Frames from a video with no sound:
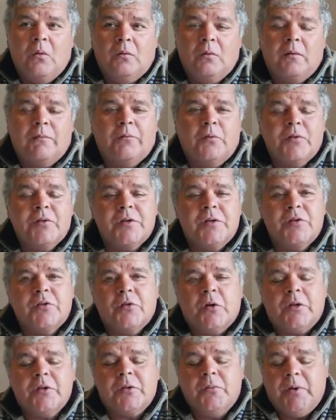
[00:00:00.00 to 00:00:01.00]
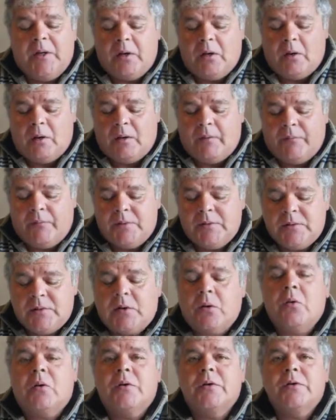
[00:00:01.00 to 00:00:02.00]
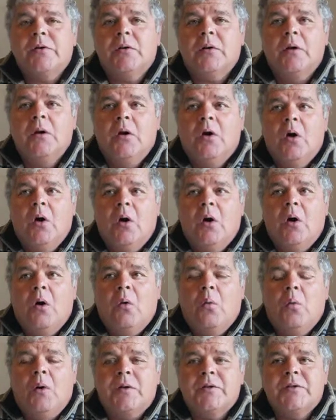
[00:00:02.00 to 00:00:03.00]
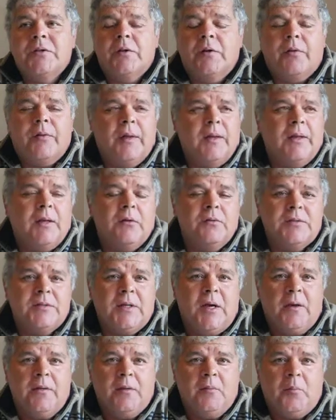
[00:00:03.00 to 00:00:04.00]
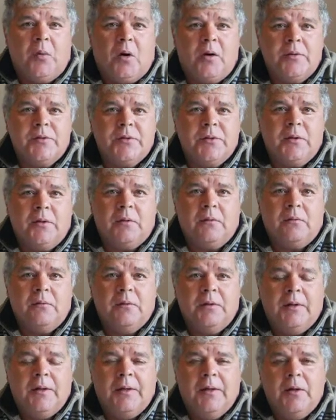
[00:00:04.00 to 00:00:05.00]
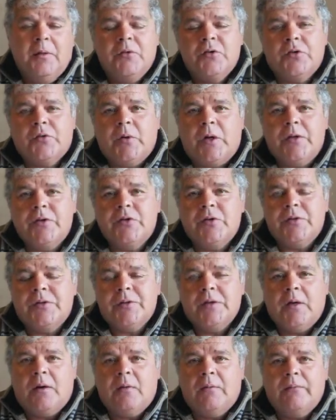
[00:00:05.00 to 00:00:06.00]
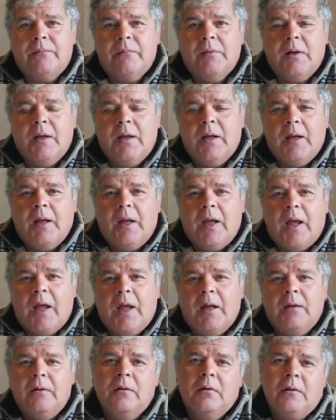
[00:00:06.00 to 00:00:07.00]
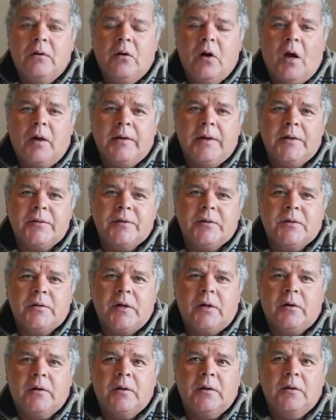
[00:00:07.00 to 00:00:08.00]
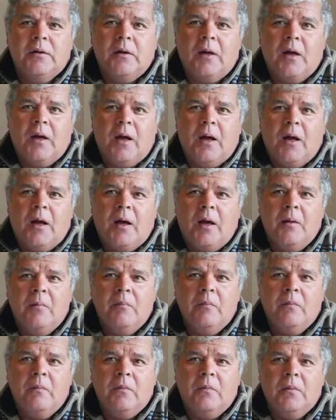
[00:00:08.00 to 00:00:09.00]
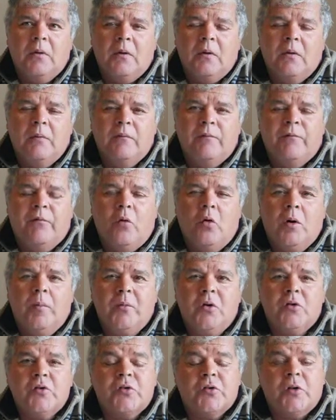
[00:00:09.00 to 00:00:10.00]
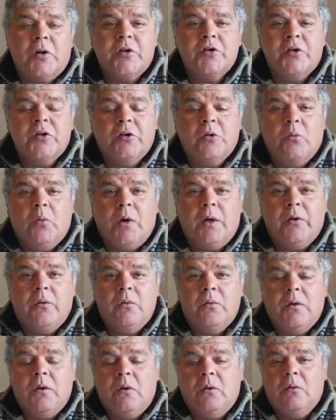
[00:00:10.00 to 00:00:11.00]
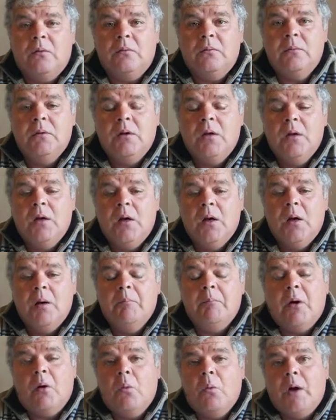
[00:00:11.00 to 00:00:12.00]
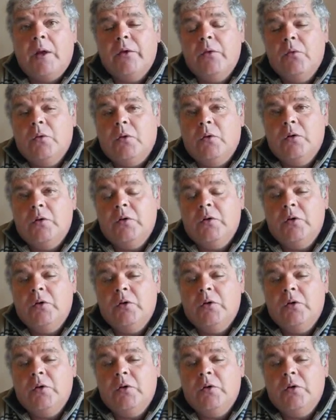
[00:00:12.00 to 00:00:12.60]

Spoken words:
The first instruction we got off this course was to think outside the box, that'll stretch yourself and not necessarily form your instruction to what you know, but what you could